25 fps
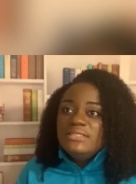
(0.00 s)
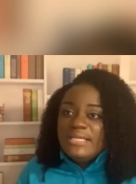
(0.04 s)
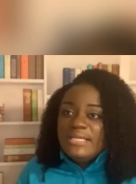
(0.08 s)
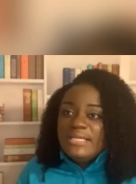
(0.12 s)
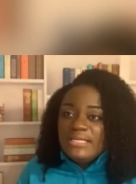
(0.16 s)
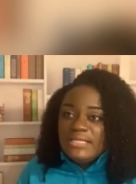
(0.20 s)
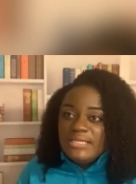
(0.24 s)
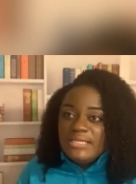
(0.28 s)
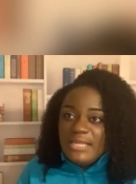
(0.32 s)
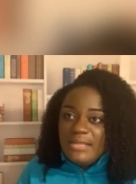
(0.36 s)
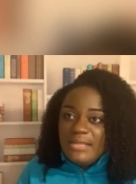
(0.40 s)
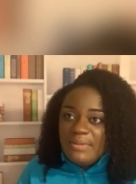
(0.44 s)

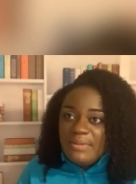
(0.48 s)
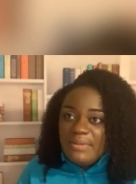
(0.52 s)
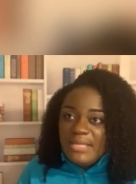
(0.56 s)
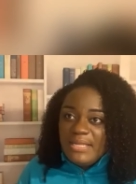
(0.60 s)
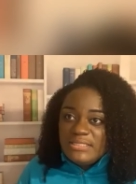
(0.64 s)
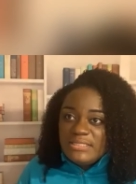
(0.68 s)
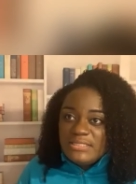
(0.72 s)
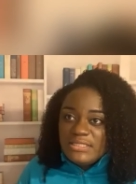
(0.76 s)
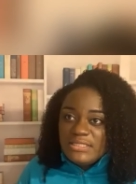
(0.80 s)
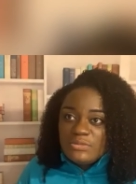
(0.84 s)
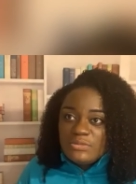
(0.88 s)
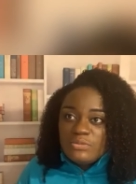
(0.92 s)
day-to-day
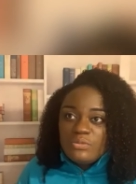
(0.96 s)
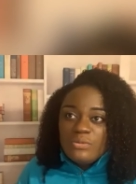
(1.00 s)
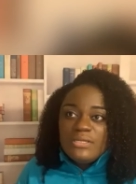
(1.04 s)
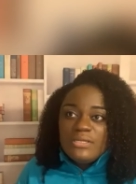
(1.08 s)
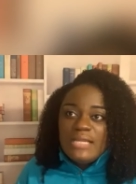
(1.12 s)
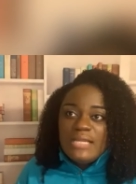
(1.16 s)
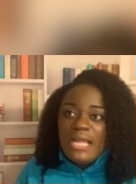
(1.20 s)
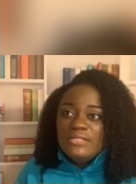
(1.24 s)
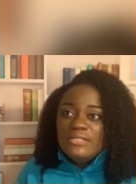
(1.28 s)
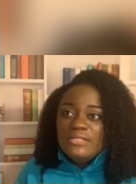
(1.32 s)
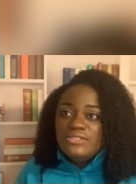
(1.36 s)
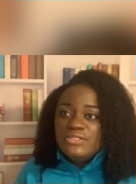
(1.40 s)
basis. We're
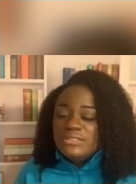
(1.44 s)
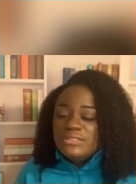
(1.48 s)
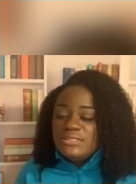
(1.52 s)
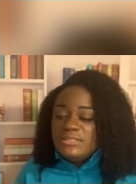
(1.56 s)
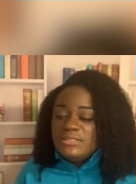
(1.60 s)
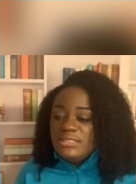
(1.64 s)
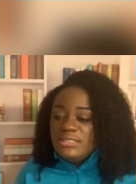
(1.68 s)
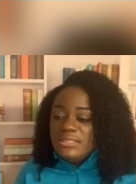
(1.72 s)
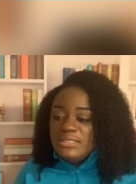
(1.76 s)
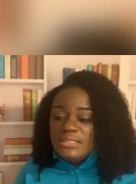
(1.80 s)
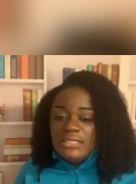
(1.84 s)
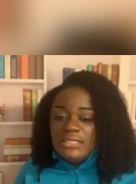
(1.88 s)
not
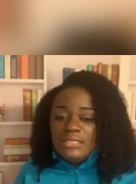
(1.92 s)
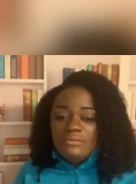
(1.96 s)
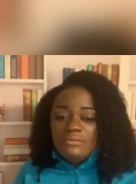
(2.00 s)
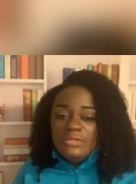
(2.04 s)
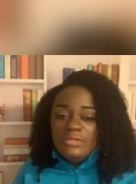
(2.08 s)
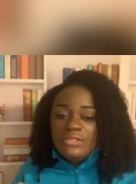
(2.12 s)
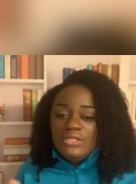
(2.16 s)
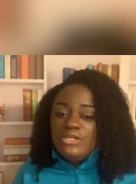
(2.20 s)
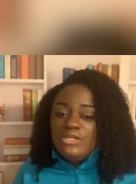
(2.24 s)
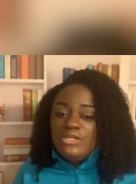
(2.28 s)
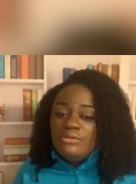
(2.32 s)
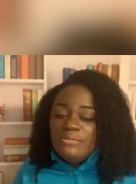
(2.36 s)
just dealing
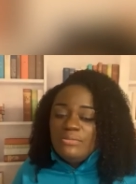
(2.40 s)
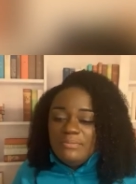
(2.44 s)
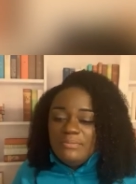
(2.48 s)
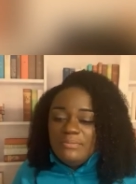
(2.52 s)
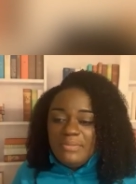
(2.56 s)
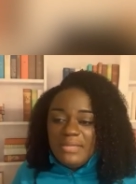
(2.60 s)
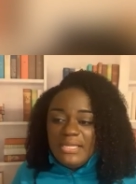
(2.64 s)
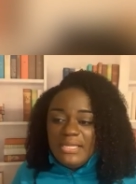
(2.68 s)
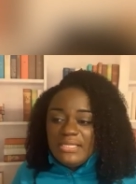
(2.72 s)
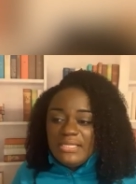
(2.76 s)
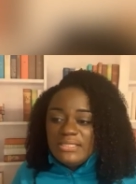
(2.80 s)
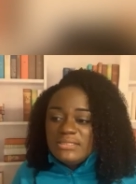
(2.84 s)
with human
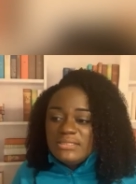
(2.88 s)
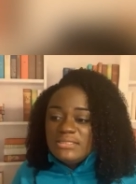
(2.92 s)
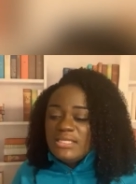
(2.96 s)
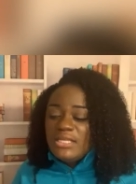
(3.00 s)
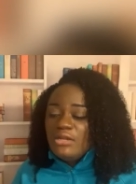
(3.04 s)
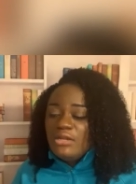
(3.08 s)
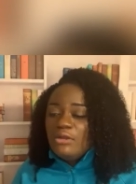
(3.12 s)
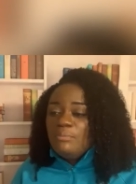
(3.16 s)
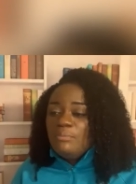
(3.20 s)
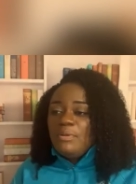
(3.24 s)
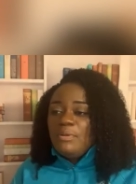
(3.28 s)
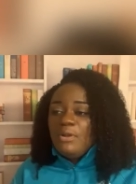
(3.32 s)
beings
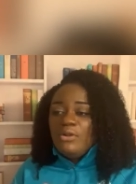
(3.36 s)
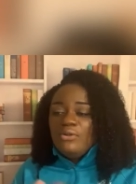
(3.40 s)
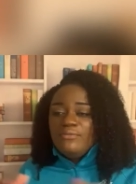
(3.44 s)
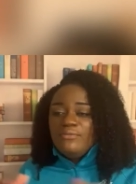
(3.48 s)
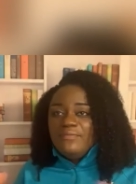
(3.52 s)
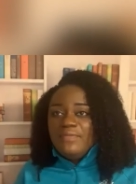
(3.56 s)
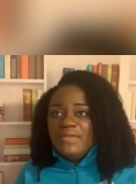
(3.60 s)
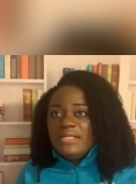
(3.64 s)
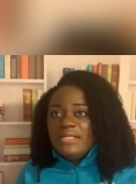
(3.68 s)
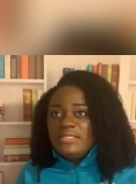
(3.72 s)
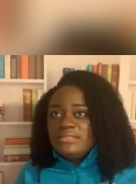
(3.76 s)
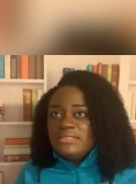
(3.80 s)
that are
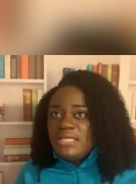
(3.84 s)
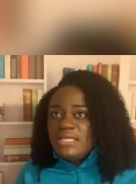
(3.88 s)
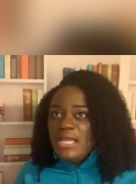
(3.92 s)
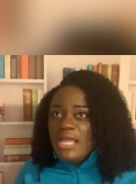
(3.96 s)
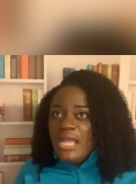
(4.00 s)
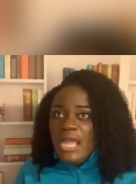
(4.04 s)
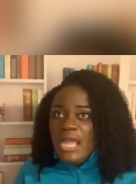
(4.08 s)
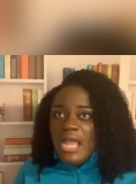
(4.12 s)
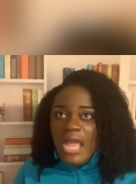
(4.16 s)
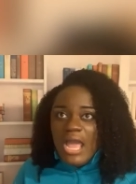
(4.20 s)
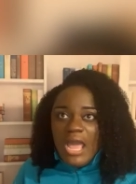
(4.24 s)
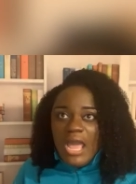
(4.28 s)
perfect,
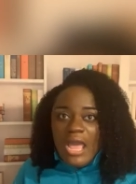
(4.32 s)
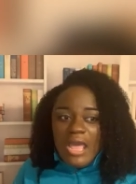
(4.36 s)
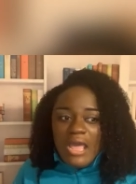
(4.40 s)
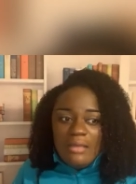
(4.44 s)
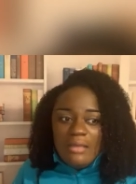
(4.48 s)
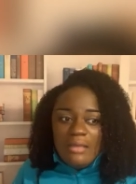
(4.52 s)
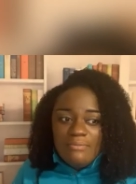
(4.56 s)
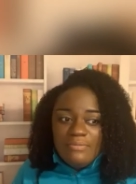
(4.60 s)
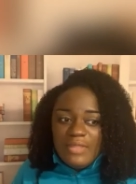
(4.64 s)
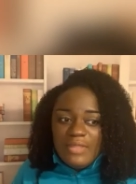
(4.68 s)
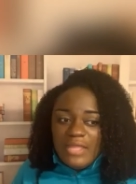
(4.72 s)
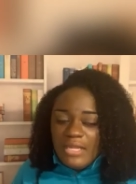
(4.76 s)

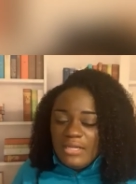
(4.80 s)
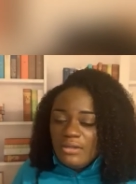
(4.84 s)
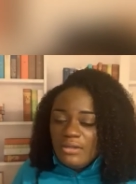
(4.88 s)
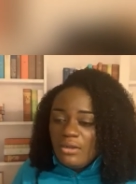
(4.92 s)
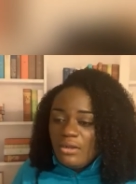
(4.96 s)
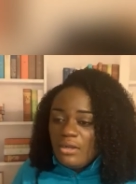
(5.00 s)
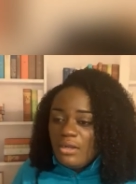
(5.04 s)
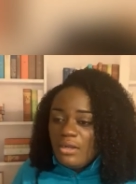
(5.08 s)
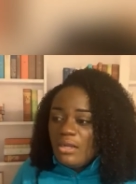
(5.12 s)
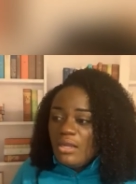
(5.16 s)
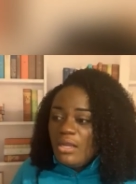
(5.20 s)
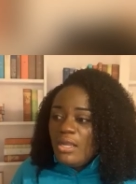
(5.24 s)
that
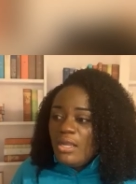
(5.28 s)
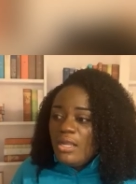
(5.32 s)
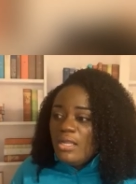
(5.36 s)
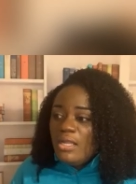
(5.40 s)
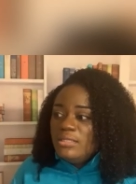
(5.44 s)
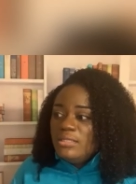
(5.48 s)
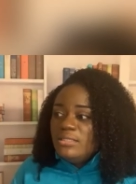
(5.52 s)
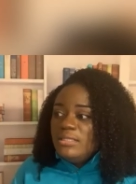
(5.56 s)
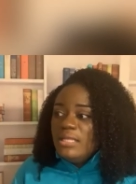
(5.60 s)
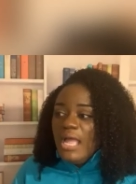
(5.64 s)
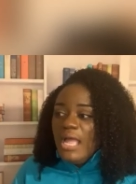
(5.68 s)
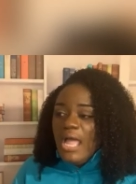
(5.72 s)
are
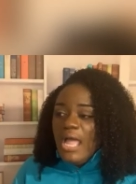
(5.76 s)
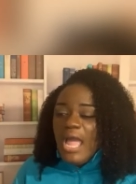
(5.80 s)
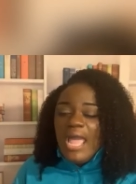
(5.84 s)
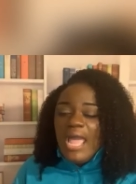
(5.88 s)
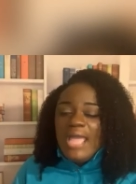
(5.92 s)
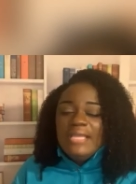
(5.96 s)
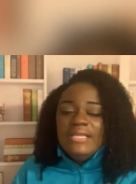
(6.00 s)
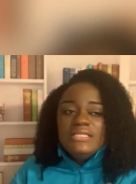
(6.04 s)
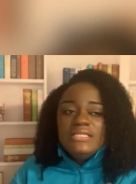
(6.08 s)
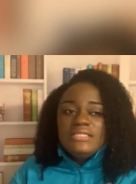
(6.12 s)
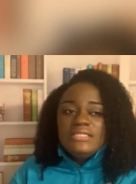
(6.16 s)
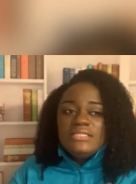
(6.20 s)
the
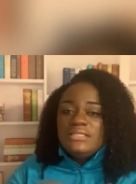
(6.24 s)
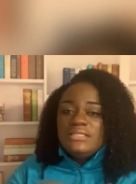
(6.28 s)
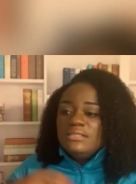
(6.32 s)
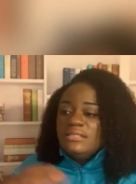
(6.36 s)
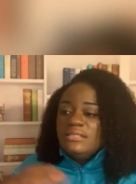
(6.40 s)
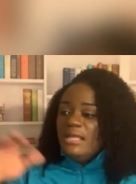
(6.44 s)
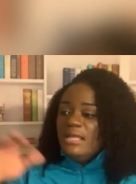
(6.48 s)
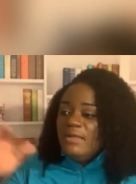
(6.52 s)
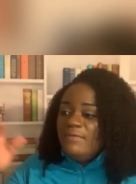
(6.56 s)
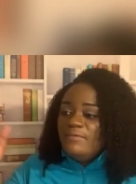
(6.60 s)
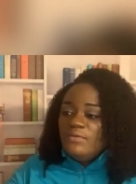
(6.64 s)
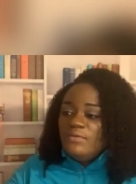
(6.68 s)
highest
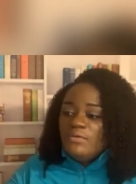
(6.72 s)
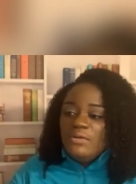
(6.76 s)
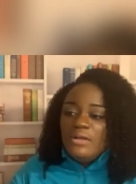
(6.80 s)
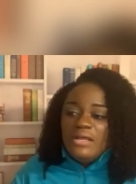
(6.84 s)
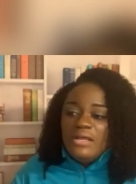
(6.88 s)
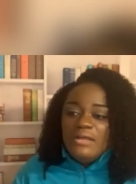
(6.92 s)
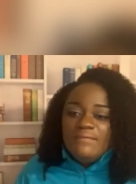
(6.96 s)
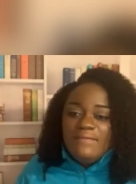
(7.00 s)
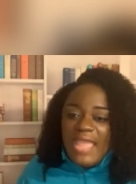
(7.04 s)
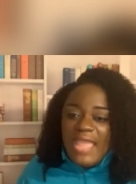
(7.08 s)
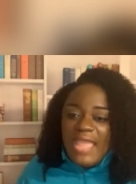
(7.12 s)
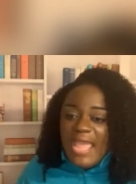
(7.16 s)
level
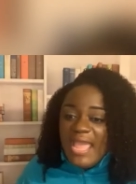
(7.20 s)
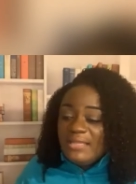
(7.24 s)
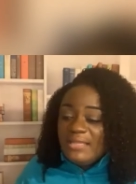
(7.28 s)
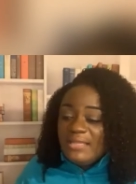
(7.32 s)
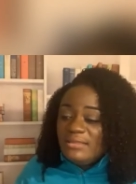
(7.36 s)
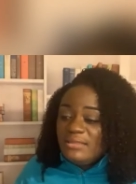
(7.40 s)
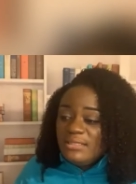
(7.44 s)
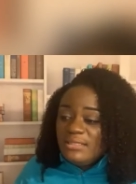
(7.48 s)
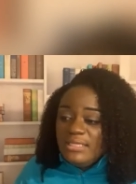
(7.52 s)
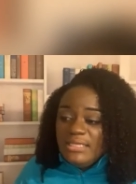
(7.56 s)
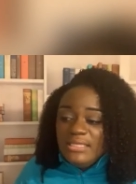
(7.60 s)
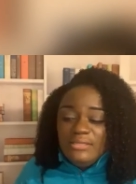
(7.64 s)
of
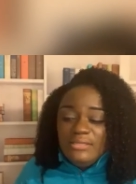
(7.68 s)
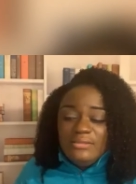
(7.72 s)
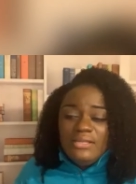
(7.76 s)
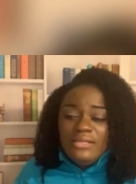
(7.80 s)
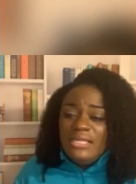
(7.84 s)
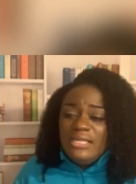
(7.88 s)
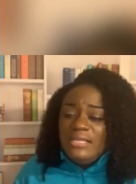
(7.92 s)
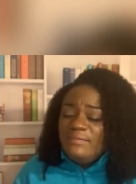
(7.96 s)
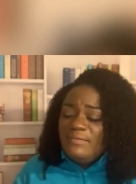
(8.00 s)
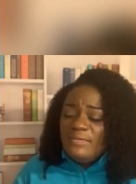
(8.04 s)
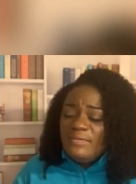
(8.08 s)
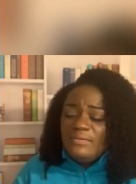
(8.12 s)
athlete.
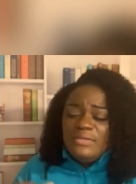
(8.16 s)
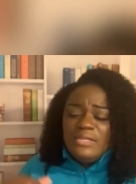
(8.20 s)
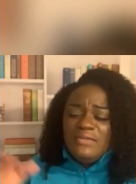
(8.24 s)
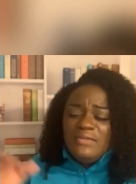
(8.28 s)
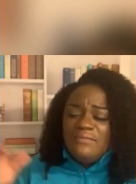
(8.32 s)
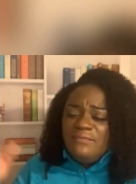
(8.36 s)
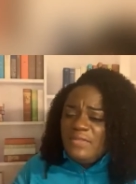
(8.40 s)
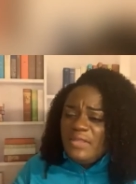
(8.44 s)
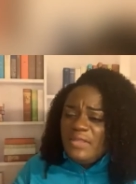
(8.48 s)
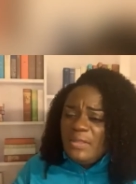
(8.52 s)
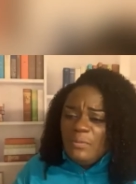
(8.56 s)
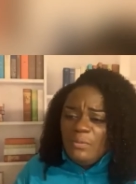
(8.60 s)
Even
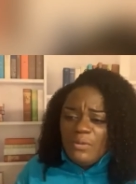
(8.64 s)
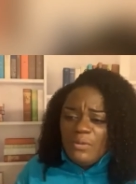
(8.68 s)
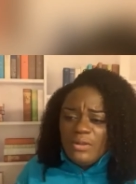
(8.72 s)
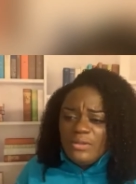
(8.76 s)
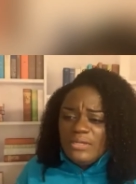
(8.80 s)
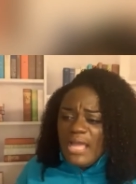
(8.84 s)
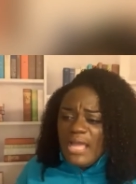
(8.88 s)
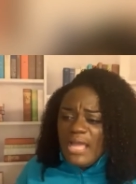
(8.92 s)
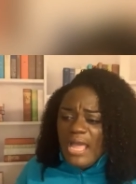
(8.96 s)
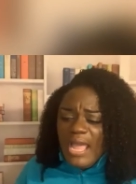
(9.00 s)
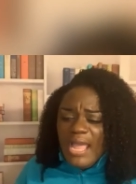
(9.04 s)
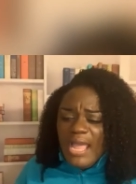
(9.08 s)
if they were
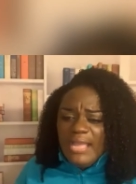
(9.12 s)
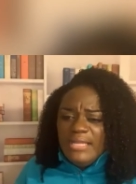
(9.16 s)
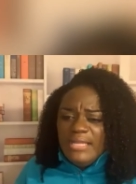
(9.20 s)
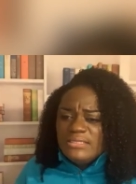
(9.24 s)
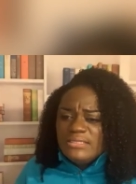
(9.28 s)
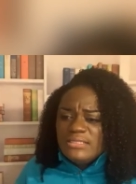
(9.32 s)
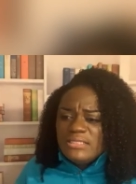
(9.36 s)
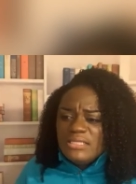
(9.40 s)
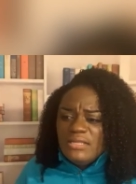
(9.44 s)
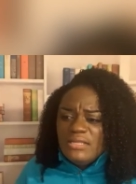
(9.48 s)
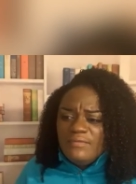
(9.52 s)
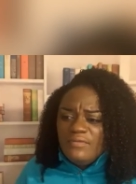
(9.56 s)
the
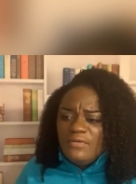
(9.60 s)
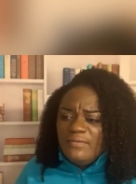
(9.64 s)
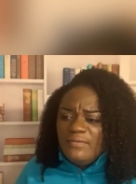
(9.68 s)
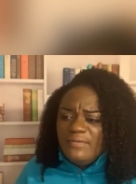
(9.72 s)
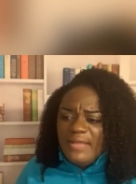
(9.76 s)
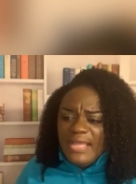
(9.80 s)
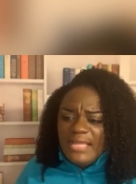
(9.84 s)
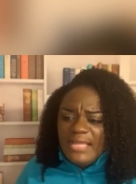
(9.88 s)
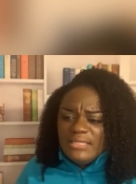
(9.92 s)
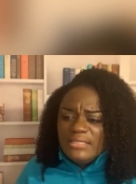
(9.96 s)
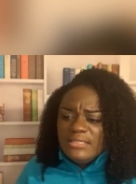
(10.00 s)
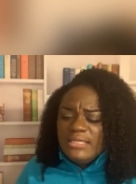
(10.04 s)
highest level
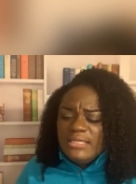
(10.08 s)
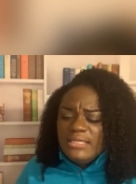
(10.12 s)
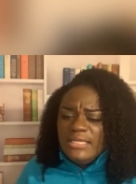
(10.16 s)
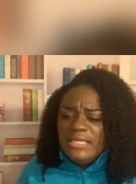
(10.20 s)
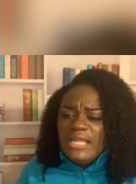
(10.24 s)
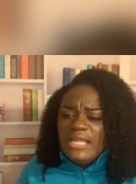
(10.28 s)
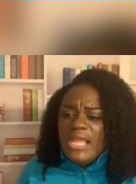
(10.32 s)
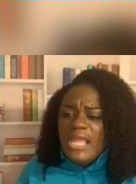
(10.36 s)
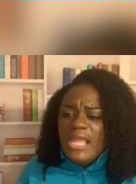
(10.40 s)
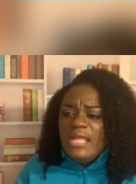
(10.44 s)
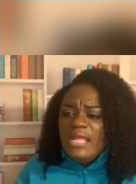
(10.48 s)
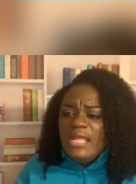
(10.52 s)
of athlete,